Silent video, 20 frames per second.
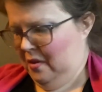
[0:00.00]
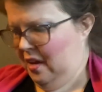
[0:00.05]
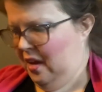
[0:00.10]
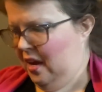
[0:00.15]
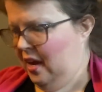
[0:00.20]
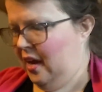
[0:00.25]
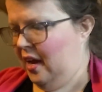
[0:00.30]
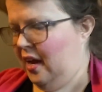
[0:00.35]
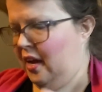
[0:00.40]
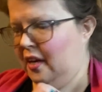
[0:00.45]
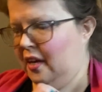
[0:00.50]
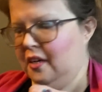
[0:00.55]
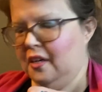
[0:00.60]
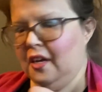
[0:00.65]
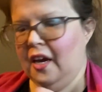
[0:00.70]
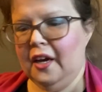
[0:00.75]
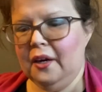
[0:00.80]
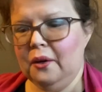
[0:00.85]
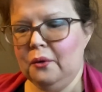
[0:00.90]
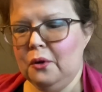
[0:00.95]
And
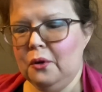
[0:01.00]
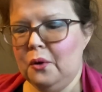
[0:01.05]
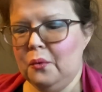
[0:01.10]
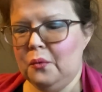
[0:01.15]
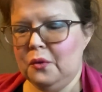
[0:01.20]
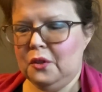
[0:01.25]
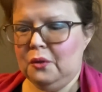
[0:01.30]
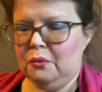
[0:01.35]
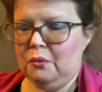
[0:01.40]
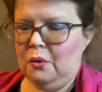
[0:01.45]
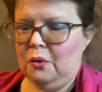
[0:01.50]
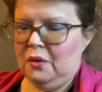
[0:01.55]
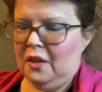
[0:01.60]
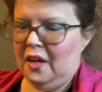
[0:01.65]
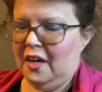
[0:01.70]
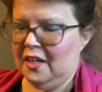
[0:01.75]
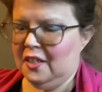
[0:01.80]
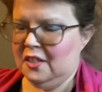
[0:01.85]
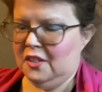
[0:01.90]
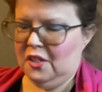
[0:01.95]
I don't know what the
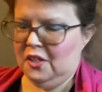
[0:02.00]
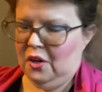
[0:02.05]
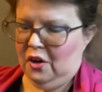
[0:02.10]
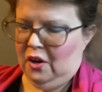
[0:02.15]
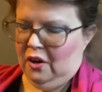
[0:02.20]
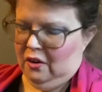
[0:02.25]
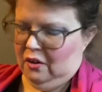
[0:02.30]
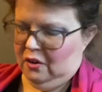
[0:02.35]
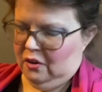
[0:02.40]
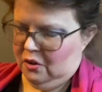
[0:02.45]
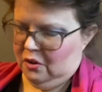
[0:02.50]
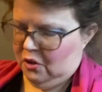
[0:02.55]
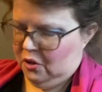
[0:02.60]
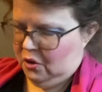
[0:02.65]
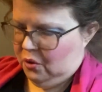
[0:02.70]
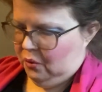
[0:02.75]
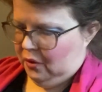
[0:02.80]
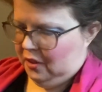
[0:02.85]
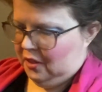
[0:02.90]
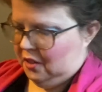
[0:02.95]
rolags are
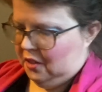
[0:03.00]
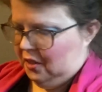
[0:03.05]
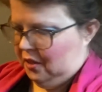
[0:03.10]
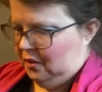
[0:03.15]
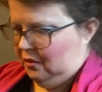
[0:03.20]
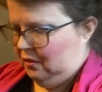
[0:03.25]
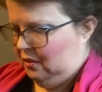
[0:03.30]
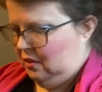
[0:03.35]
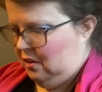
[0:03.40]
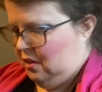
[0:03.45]
going to